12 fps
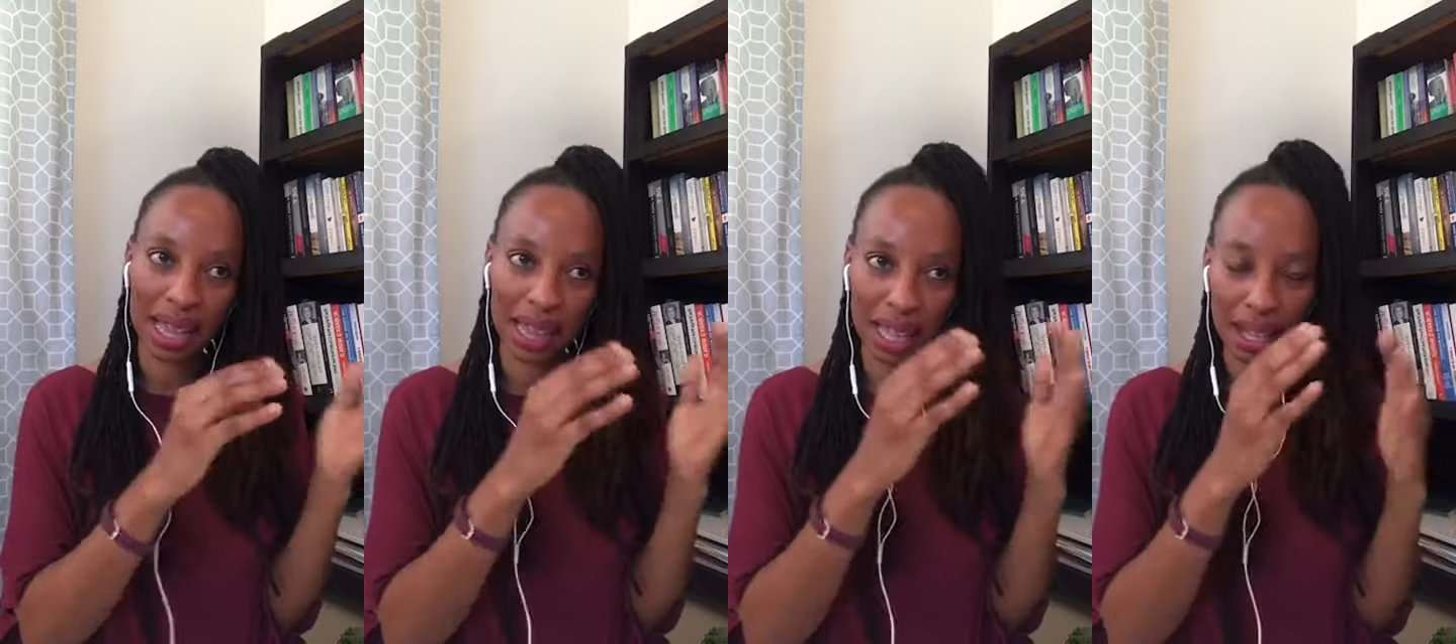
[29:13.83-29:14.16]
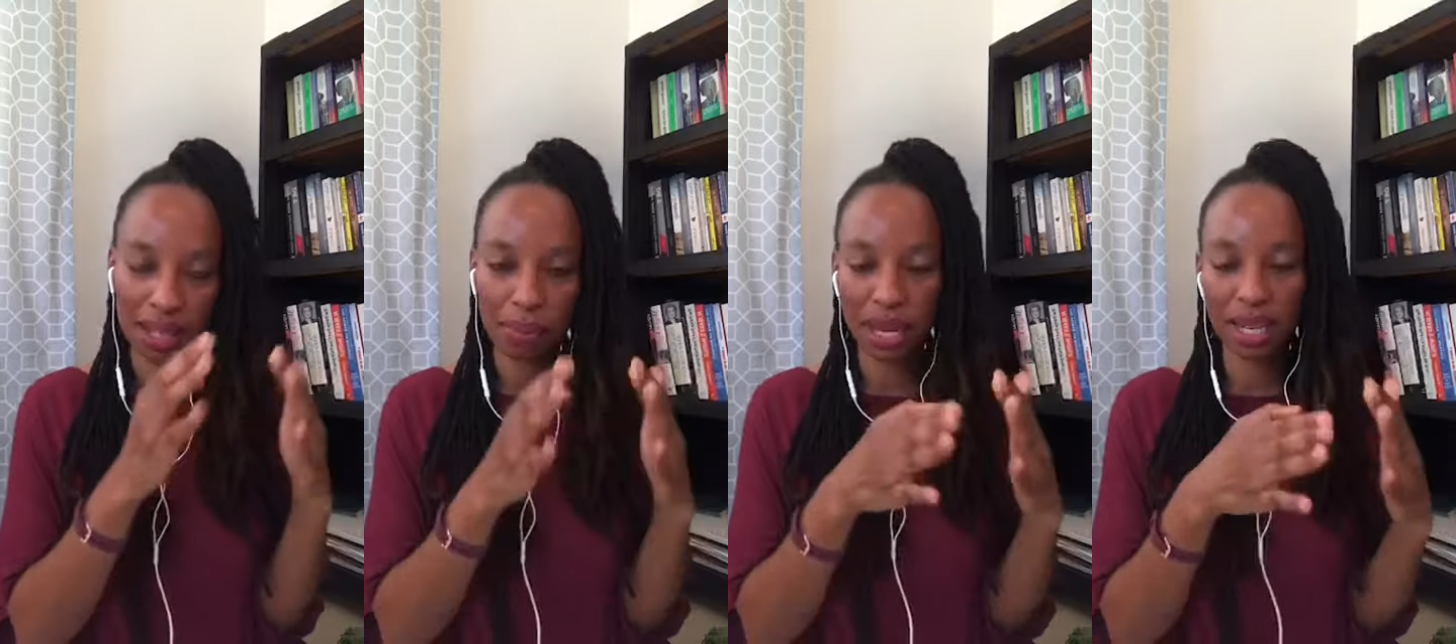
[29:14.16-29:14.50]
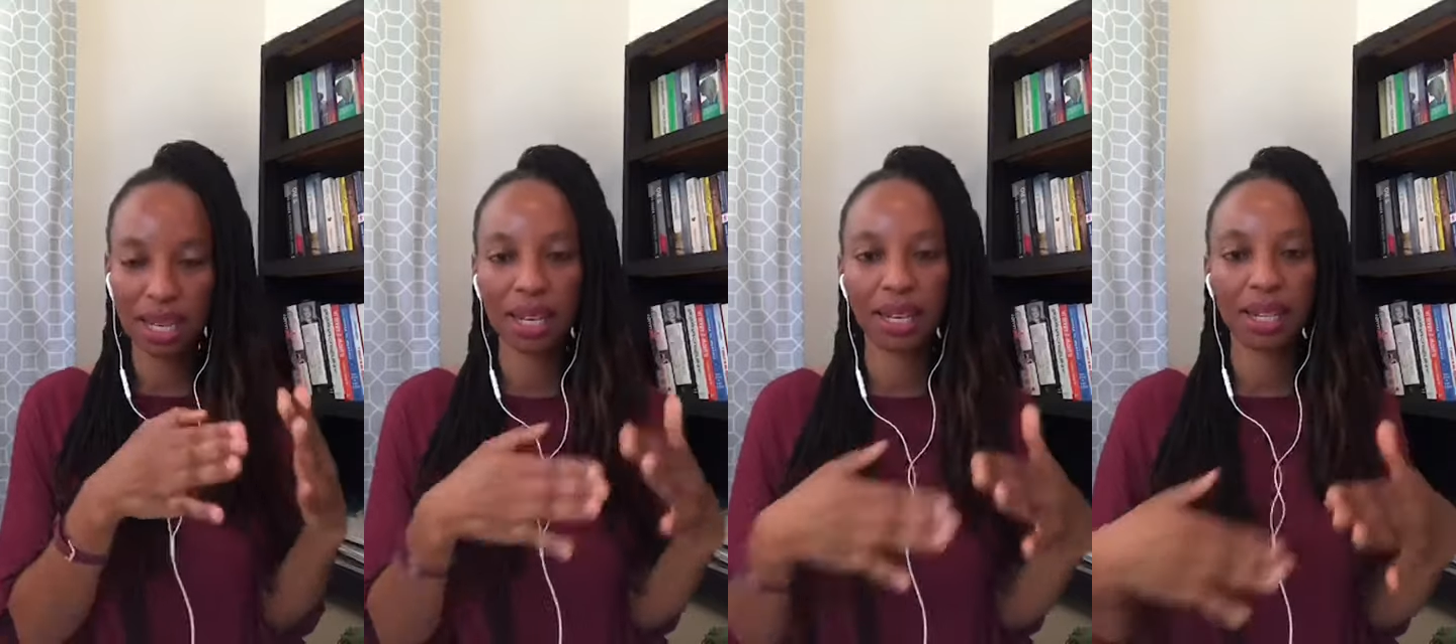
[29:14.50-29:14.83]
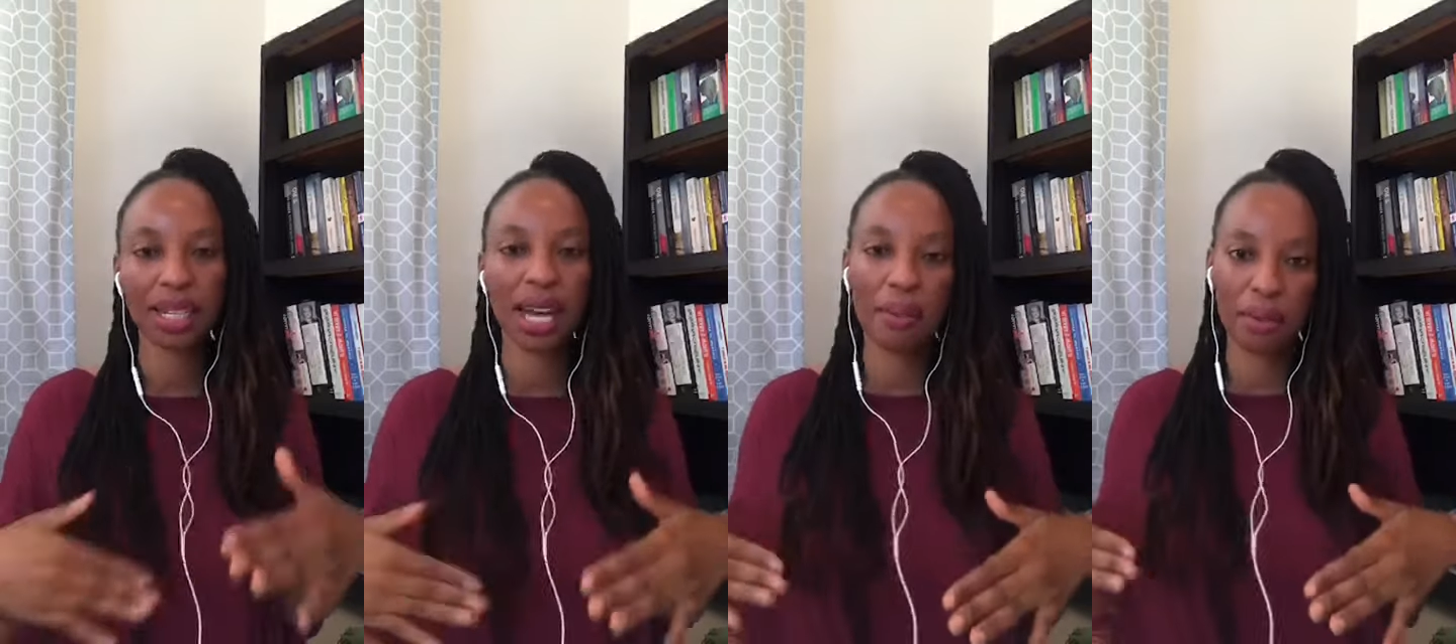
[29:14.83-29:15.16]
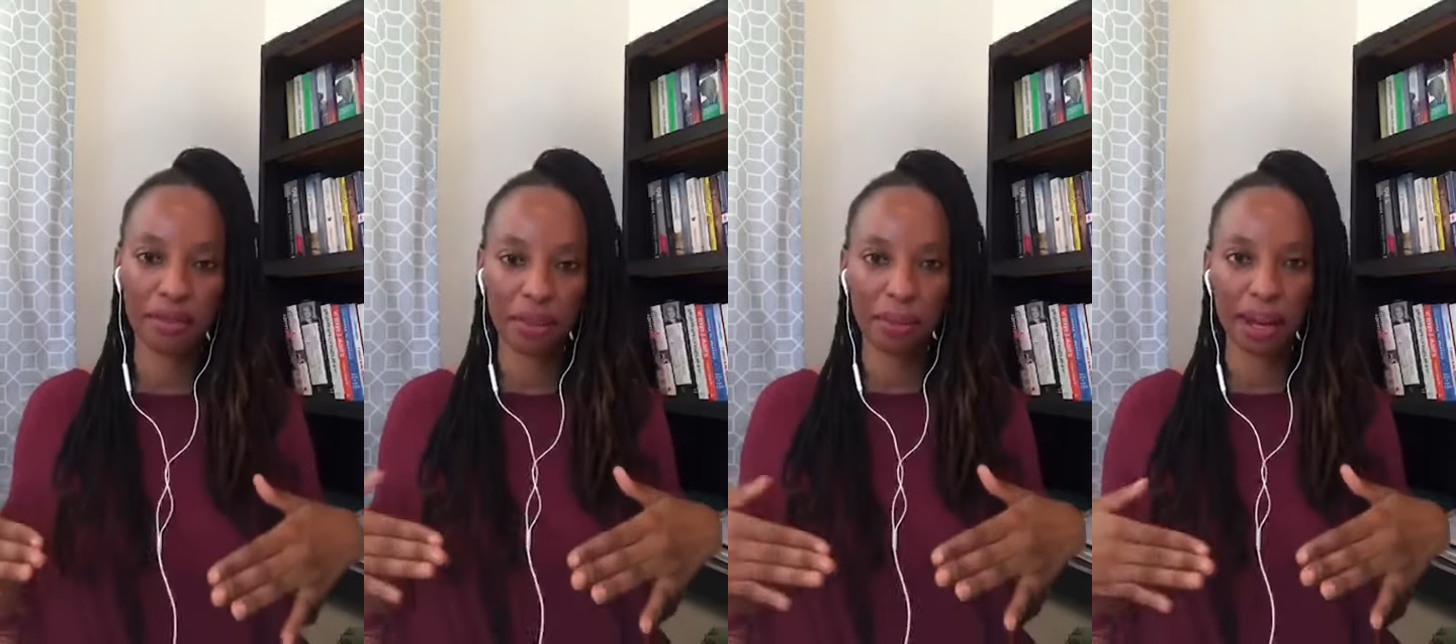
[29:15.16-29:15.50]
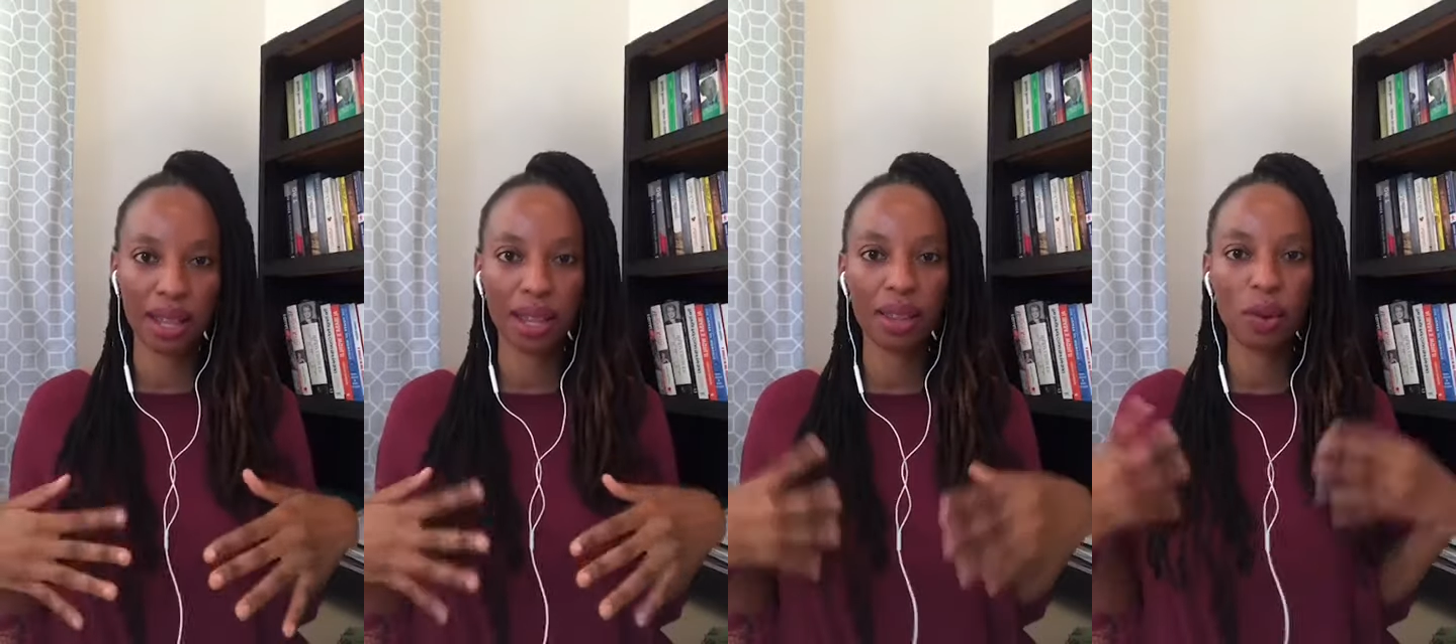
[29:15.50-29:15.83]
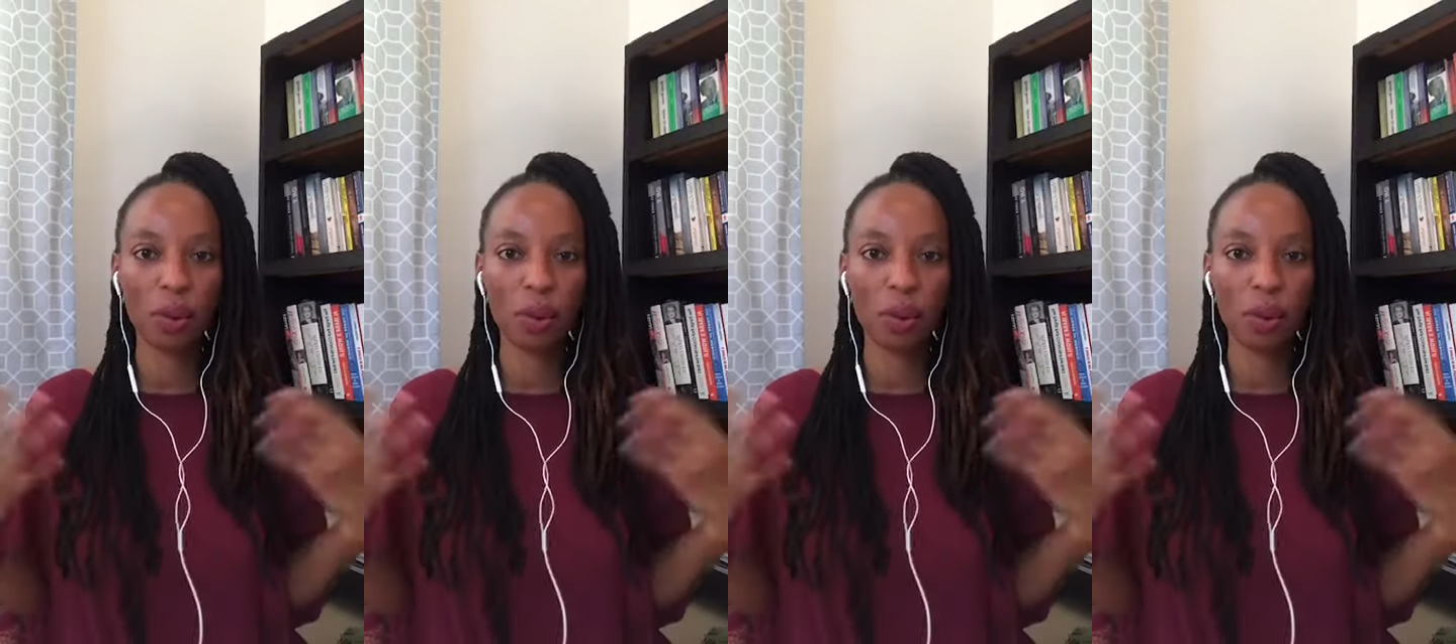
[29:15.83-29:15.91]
at this particular time of the month,